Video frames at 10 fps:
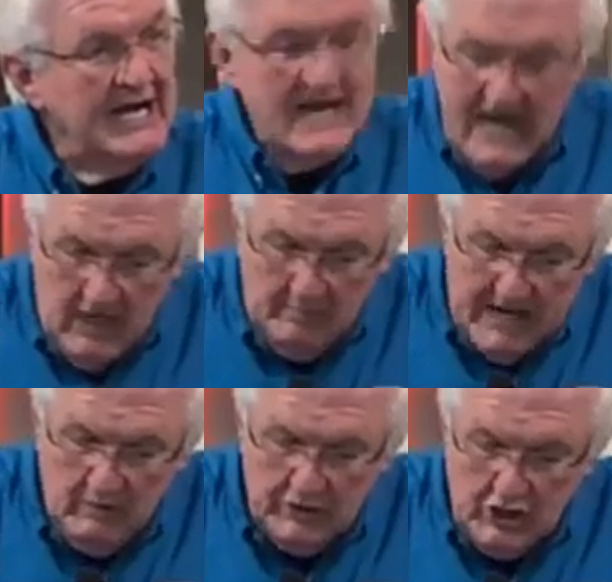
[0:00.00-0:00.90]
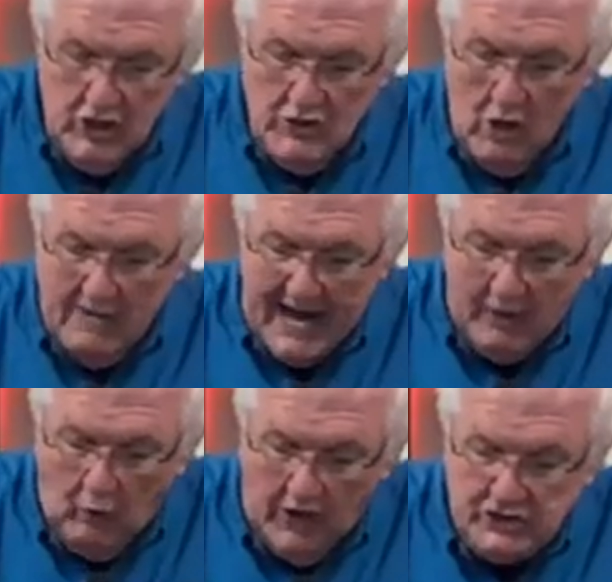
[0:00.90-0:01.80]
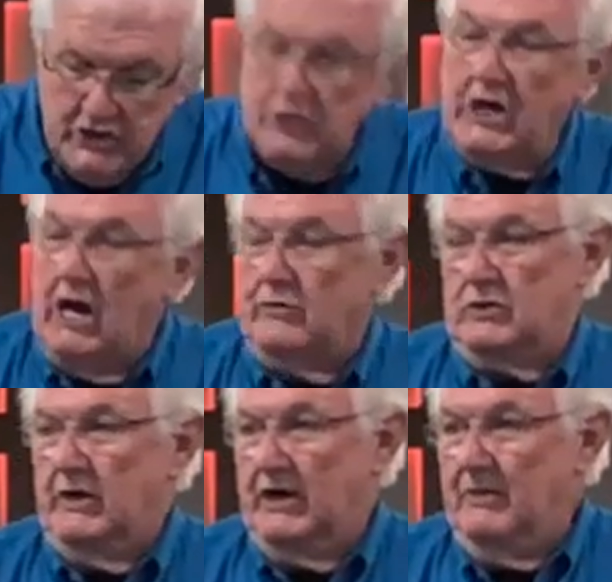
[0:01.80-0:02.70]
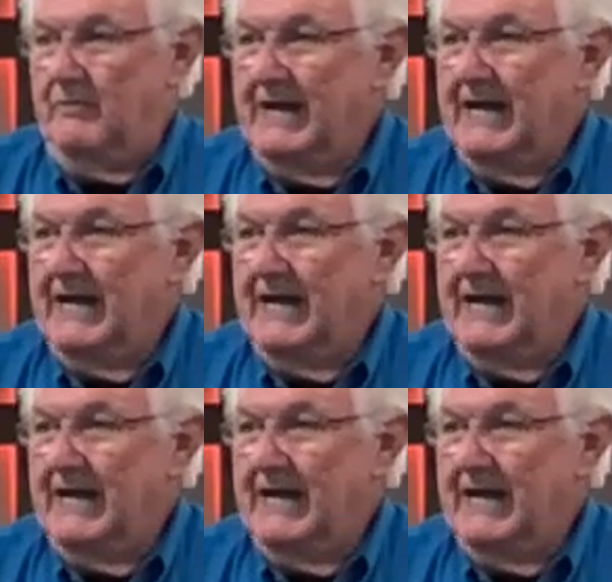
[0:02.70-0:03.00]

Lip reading: He'll be with you no matter what you go through.